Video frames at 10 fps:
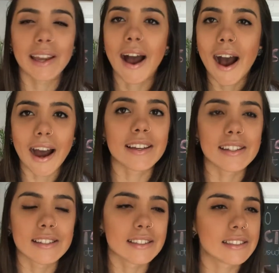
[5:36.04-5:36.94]
play
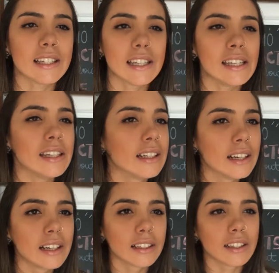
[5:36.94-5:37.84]
hide and
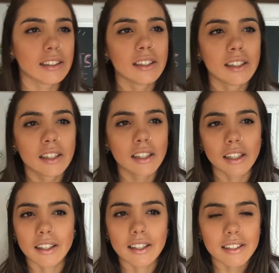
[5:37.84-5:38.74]
seek. Like,
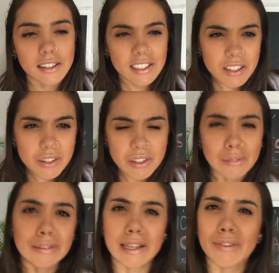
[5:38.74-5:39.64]
this is
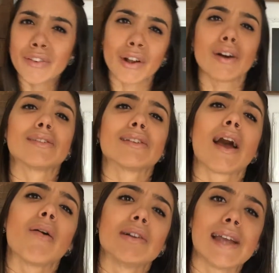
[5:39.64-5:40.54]
so
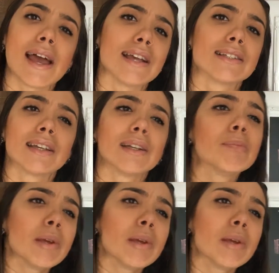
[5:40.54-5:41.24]
difficult nowadays.